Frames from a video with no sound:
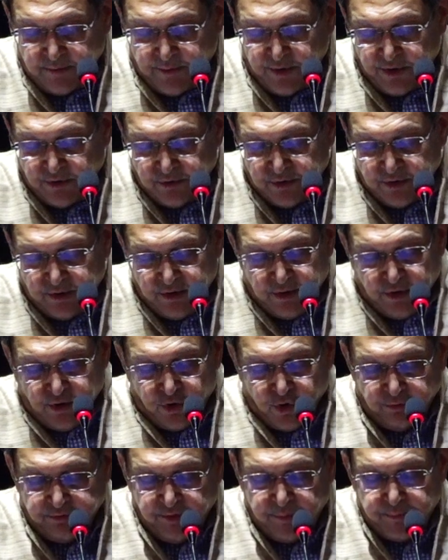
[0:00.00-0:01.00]
about
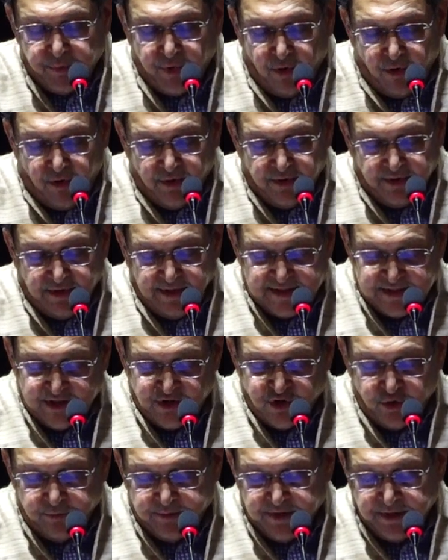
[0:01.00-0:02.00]
to be born as
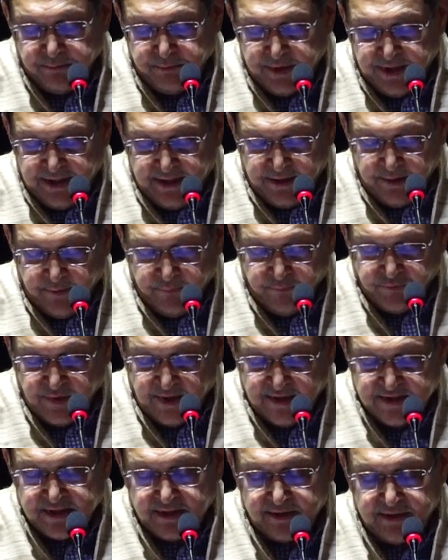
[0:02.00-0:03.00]
a human being
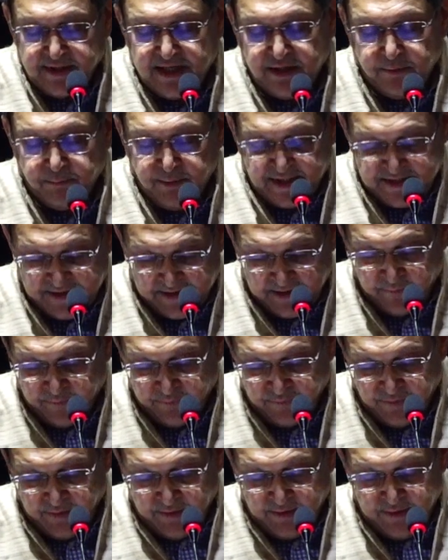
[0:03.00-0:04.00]
is a rare blessing.
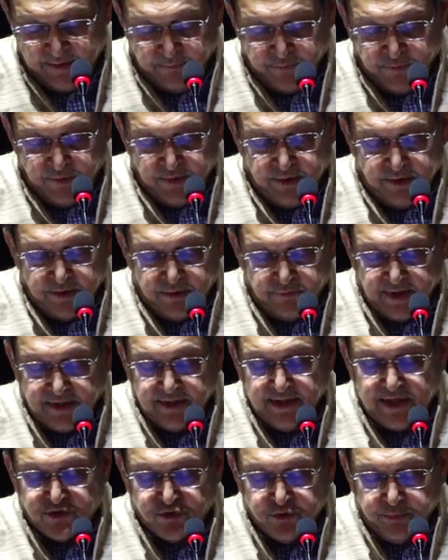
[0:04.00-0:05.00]

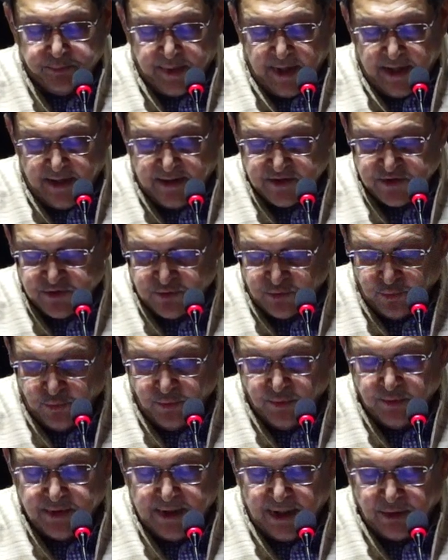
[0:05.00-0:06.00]
One has to pass
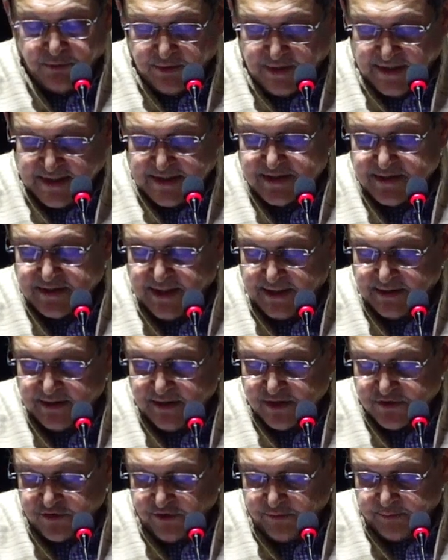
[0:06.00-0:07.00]
through countless
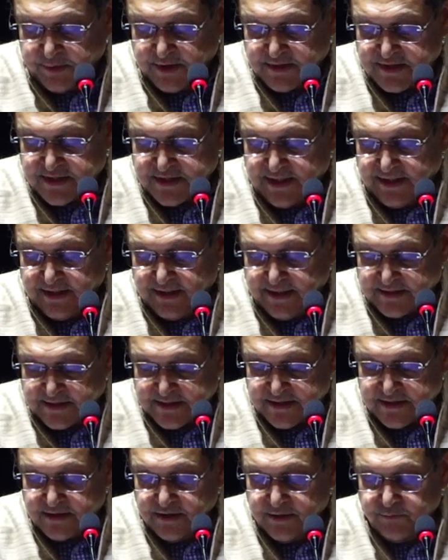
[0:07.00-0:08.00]
cycles of births and
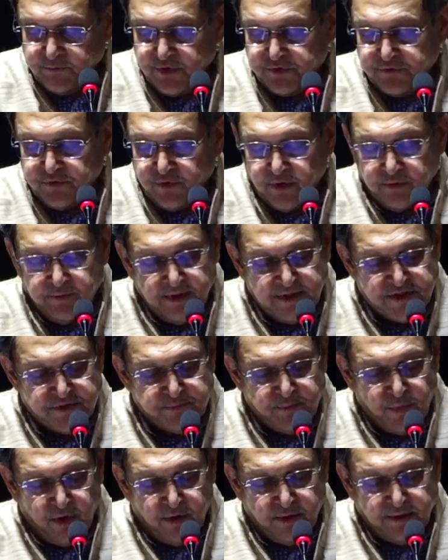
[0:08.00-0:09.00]
deaths before one is
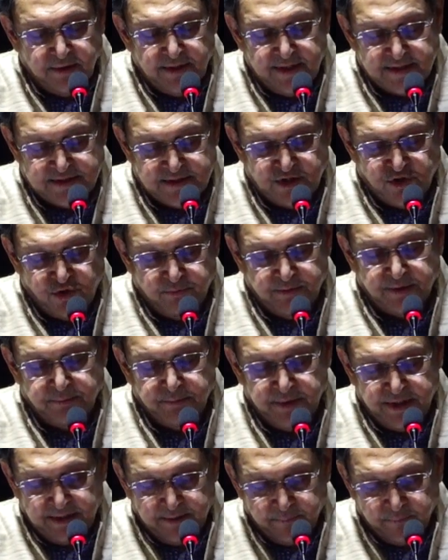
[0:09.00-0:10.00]
born as a human
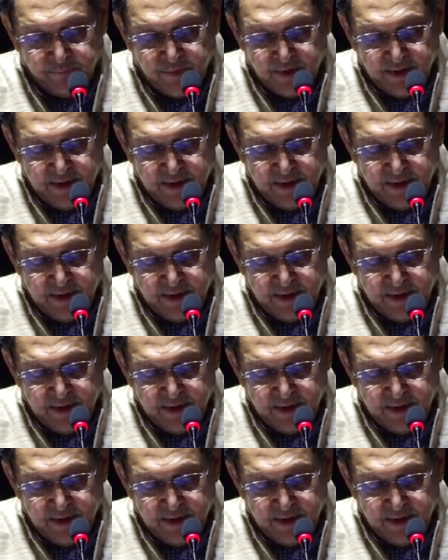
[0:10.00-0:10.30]
being.